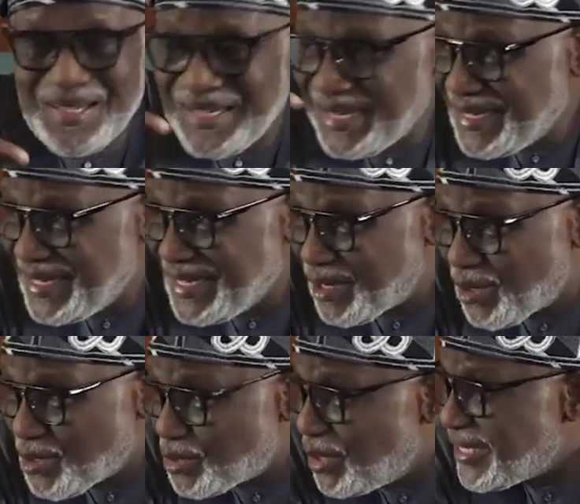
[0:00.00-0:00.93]
The, the
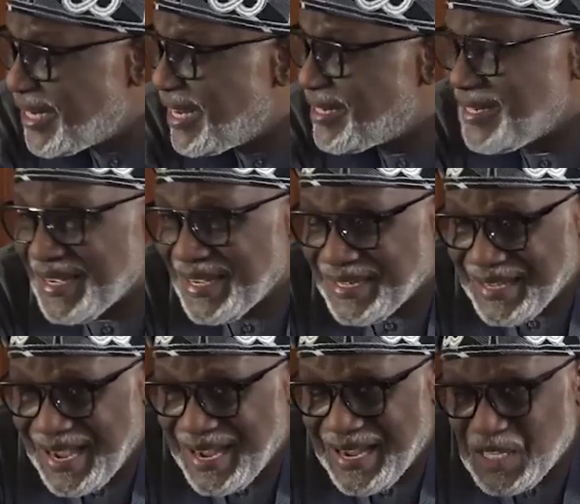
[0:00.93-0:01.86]
consultant, the,
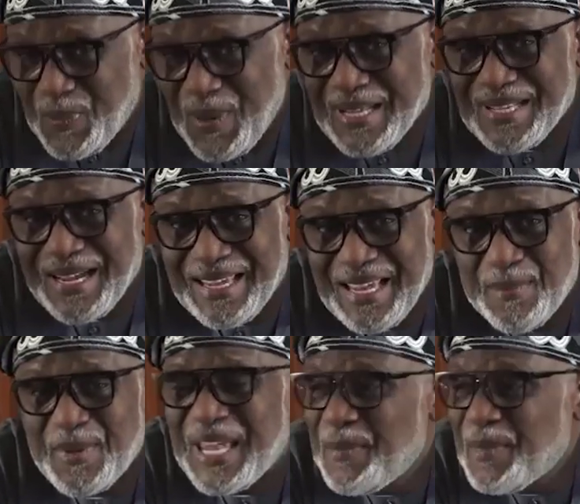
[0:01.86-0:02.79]
the experts that
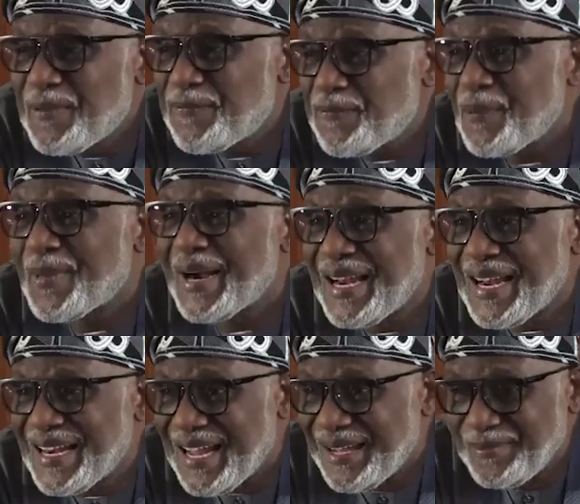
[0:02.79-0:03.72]
came, came in from
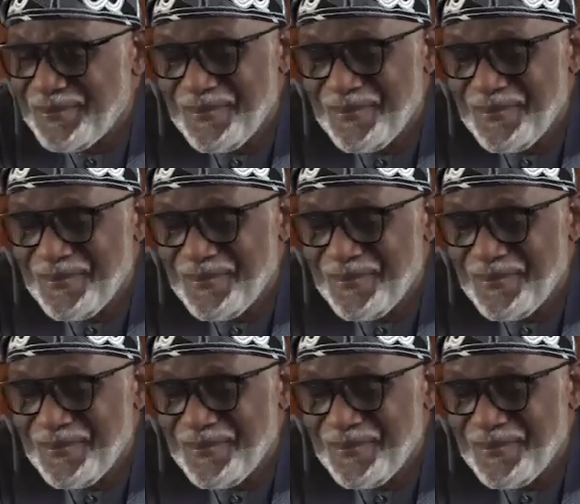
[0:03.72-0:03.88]
Canada